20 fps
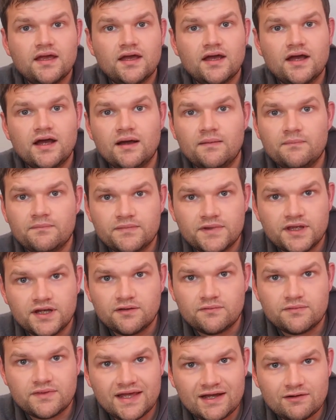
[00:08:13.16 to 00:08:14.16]

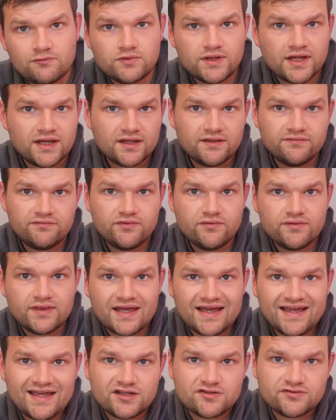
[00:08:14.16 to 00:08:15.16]
That will then give you
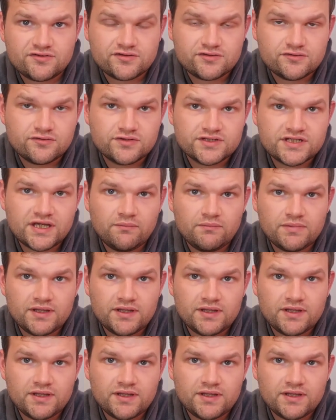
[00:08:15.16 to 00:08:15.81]
that extra sort of